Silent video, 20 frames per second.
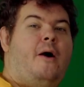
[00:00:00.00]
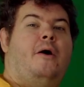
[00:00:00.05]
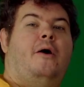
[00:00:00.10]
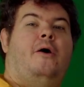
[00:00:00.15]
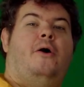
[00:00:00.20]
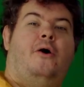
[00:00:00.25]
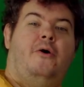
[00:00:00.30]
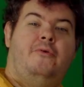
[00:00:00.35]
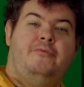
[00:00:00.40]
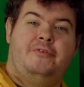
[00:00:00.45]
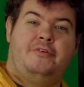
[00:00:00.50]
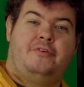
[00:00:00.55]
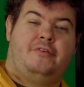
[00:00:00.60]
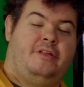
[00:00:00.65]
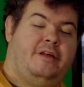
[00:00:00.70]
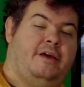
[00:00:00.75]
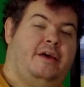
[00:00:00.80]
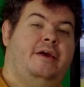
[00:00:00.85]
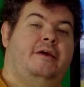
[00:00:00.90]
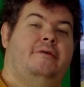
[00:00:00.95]

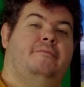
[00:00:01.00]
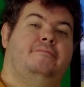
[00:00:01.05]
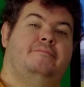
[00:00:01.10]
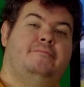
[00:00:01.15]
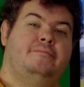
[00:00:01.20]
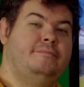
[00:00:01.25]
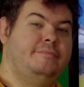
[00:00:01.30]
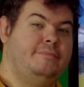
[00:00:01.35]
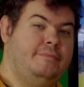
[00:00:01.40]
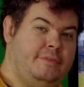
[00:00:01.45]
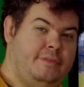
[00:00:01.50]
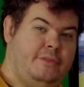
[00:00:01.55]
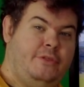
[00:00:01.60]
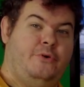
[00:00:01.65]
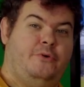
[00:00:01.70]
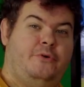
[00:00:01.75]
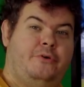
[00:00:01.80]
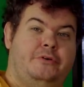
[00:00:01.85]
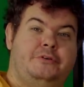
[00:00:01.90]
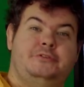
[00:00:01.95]
obviously you
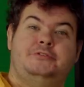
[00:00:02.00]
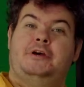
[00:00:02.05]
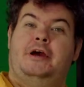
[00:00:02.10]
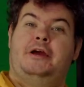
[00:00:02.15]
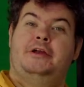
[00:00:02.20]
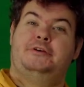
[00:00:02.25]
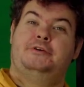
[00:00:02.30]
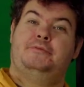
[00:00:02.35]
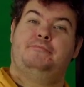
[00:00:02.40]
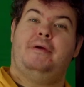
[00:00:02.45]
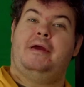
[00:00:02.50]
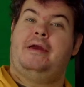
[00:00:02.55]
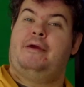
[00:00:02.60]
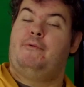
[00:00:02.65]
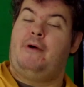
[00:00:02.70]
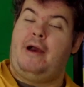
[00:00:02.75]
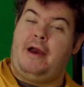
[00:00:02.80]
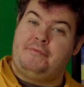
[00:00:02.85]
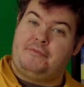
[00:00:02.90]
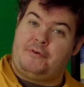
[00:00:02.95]
can change and make
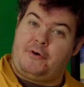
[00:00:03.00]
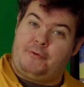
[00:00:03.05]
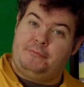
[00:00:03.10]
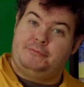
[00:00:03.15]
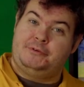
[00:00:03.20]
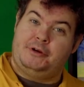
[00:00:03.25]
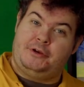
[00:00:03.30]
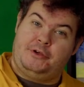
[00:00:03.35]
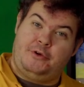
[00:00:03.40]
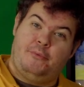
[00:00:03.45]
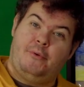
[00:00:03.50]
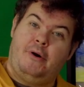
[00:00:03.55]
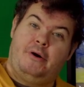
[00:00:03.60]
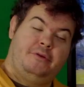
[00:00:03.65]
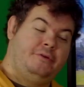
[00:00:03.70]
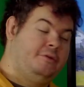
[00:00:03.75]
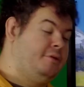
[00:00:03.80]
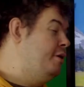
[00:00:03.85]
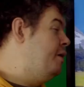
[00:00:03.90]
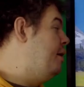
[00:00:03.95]
whatever object you want.
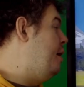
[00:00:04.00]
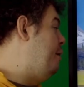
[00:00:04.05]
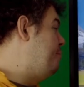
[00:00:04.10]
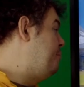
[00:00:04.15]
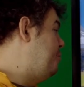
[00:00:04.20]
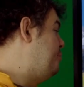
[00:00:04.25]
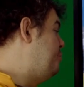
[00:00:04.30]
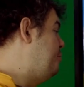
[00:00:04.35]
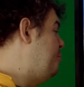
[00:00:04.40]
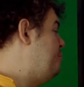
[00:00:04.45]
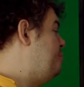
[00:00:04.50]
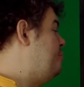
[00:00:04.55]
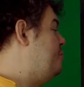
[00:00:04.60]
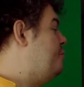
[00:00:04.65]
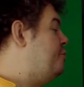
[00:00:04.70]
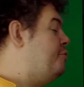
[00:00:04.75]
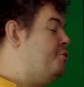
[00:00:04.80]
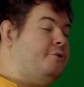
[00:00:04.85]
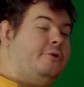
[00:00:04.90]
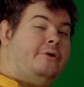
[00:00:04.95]
I'm just choosing the
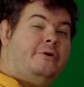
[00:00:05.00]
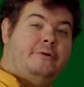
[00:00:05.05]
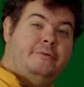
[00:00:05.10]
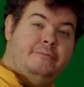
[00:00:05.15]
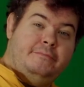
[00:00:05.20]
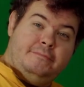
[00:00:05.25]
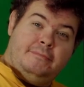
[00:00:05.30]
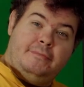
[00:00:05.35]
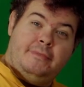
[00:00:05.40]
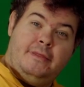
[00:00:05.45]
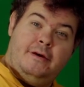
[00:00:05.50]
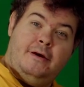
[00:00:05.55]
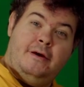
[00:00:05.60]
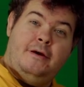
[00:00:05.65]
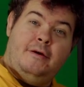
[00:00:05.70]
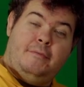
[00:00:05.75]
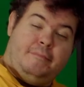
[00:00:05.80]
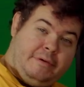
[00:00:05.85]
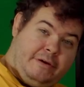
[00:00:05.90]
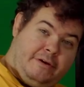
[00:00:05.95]
door
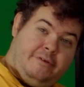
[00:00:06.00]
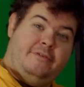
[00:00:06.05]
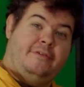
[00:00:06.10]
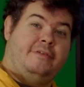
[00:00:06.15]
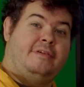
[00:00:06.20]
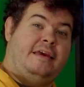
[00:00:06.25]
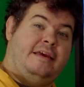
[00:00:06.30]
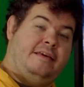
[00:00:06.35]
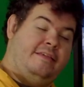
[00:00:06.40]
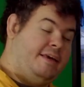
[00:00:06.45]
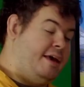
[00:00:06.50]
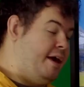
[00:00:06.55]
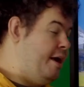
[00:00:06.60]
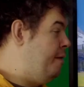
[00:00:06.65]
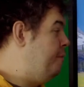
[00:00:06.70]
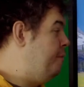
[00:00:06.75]
because it's easier.